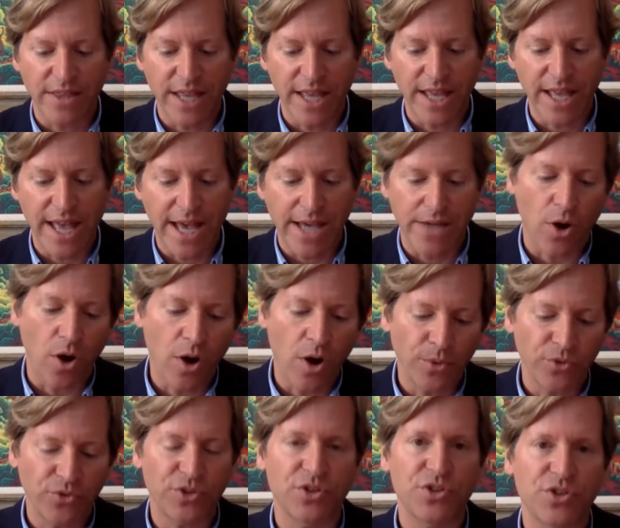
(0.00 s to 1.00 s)
they had
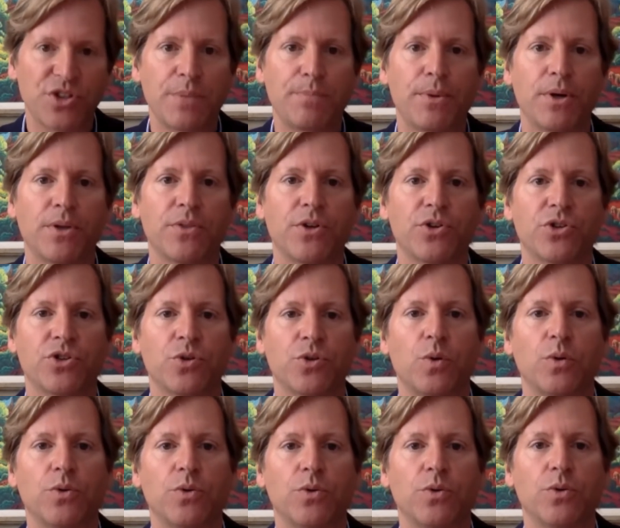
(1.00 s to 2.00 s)
almost a chip on their
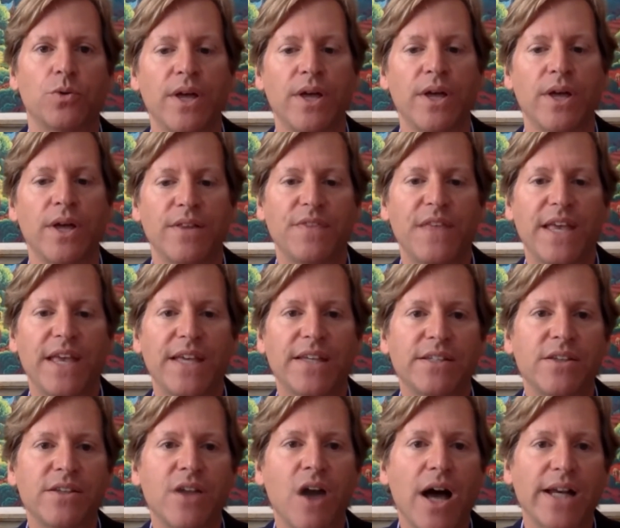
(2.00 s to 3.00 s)
shoulder that they
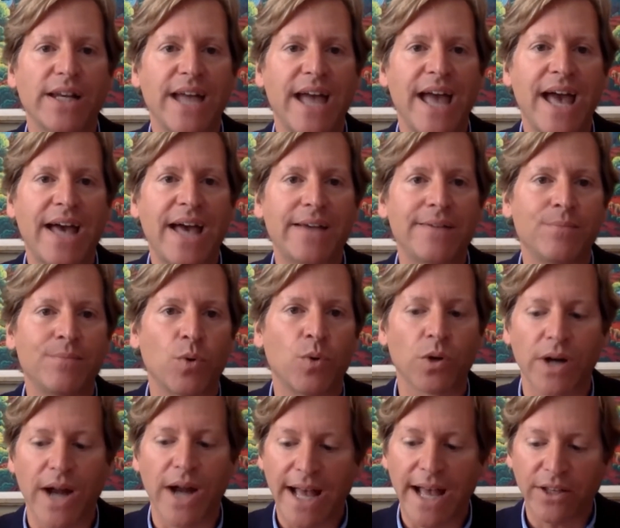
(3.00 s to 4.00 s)
had not had
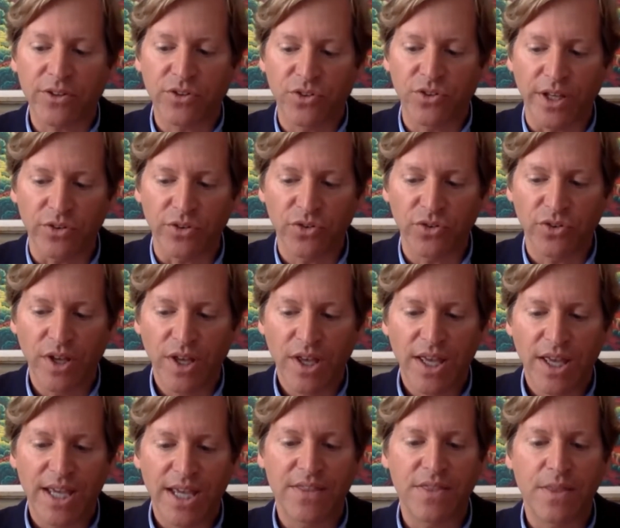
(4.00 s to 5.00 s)
more access
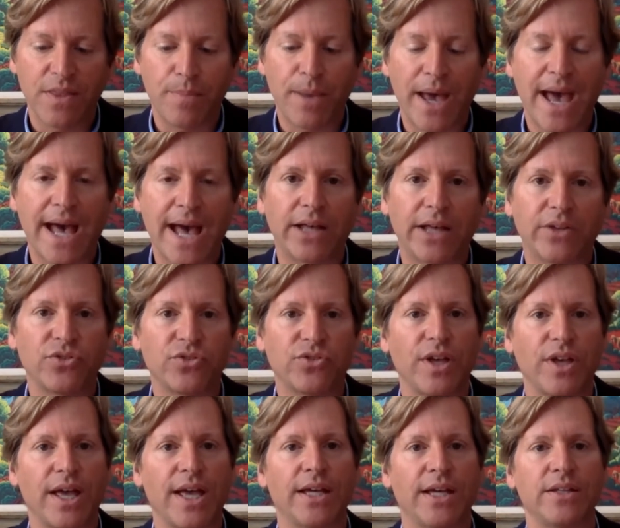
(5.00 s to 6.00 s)
in the past.
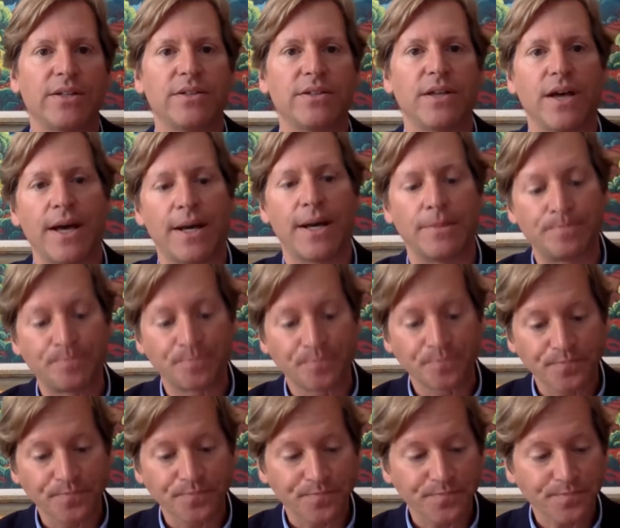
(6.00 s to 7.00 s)
And
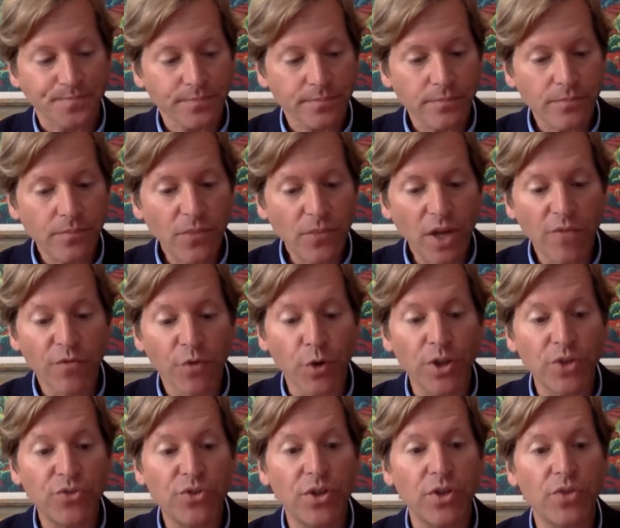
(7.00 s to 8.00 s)
for
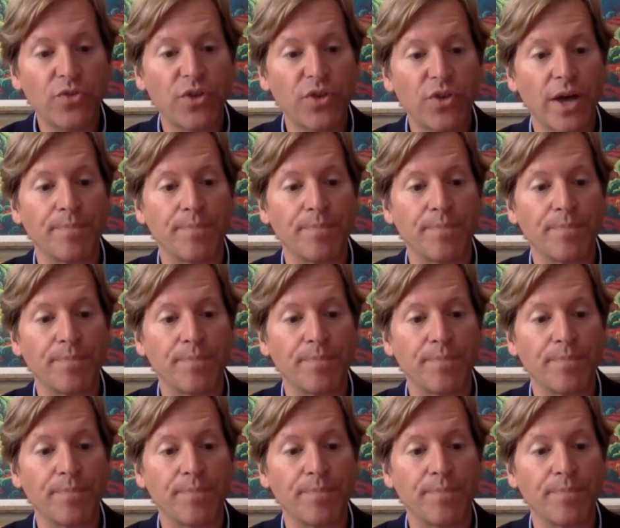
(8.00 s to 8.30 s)
instance,